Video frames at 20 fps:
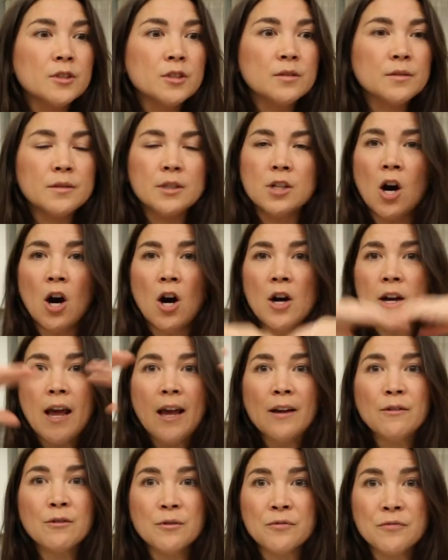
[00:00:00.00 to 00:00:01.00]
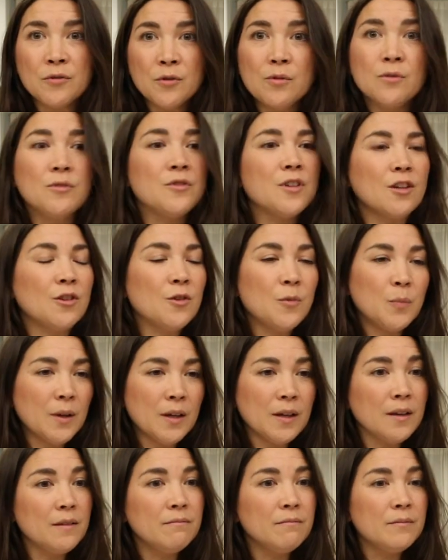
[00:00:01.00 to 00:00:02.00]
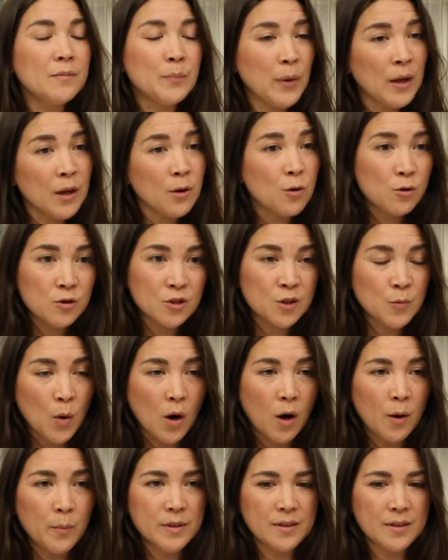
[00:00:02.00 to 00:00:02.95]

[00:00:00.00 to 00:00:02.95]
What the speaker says: ConAgra Foods. It could be big or small,